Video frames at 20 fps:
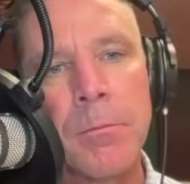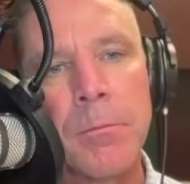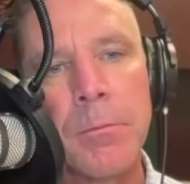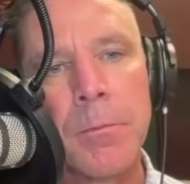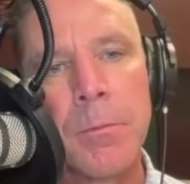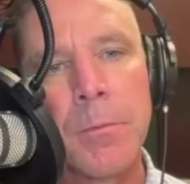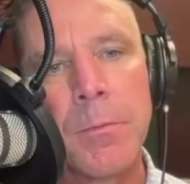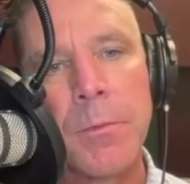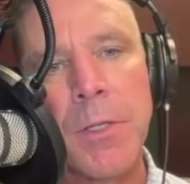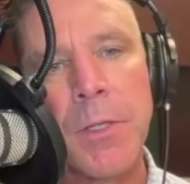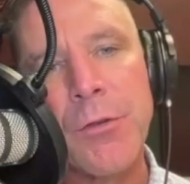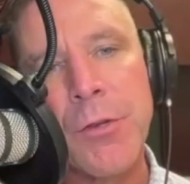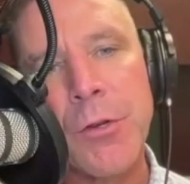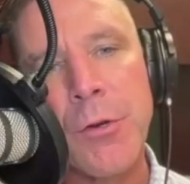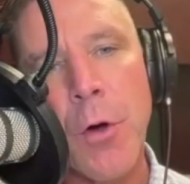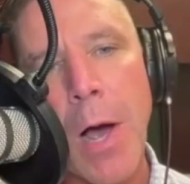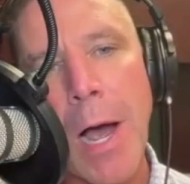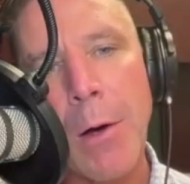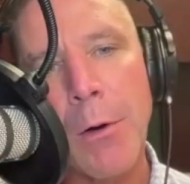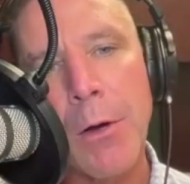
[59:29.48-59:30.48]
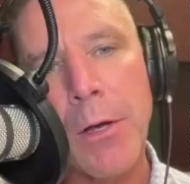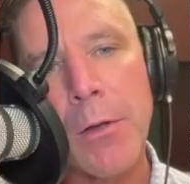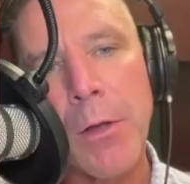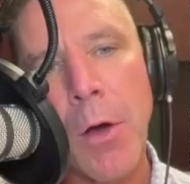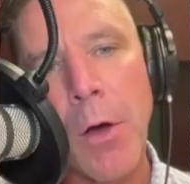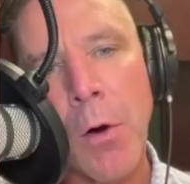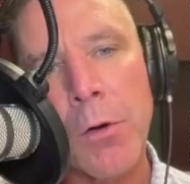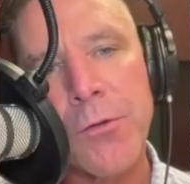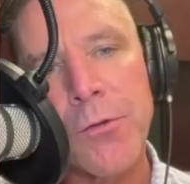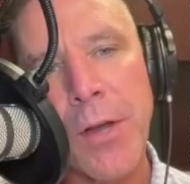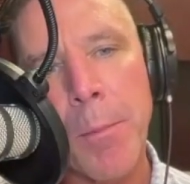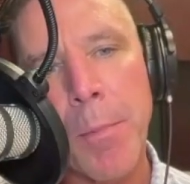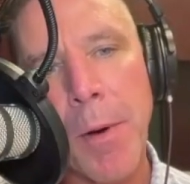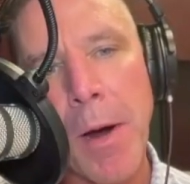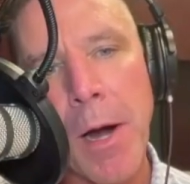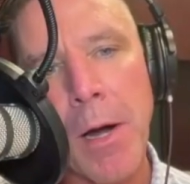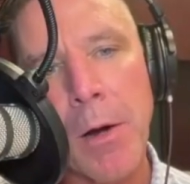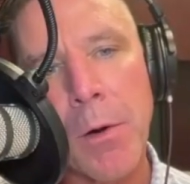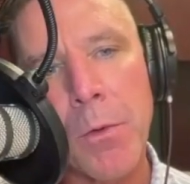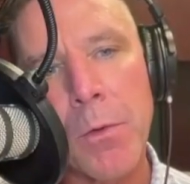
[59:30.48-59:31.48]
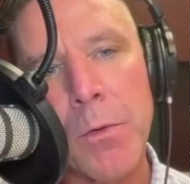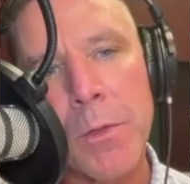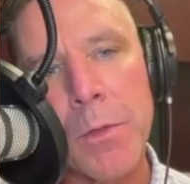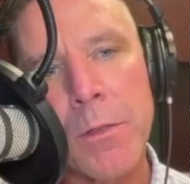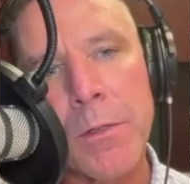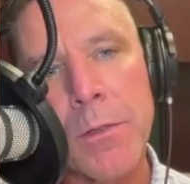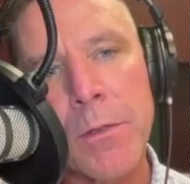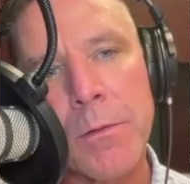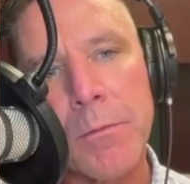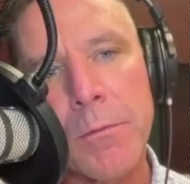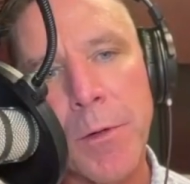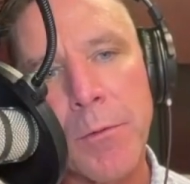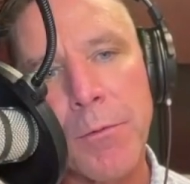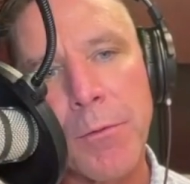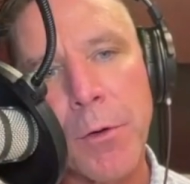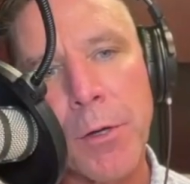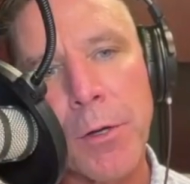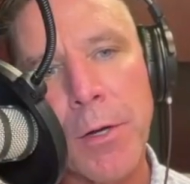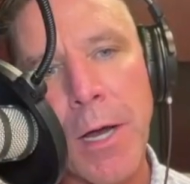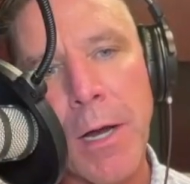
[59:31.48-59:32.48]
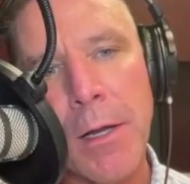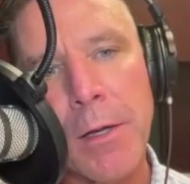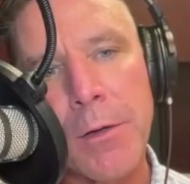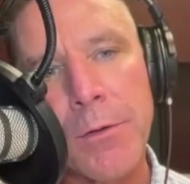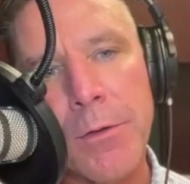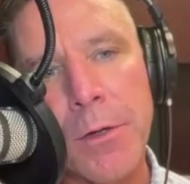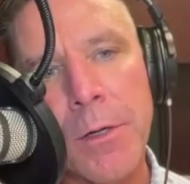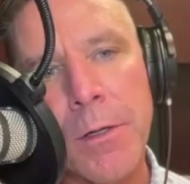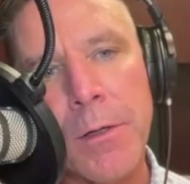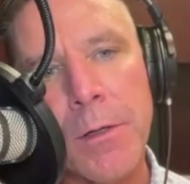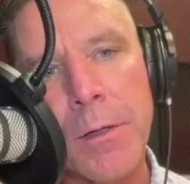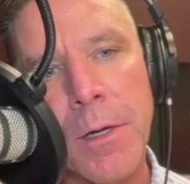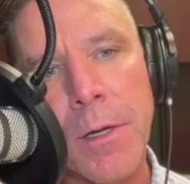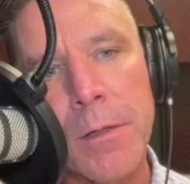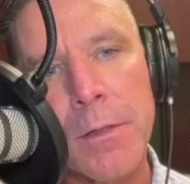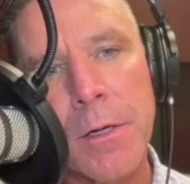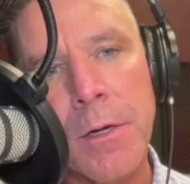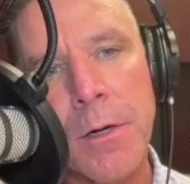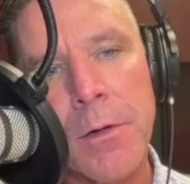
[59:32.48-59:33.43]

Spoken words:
Did you know how good the Orange Empire was before you got into it as a coach?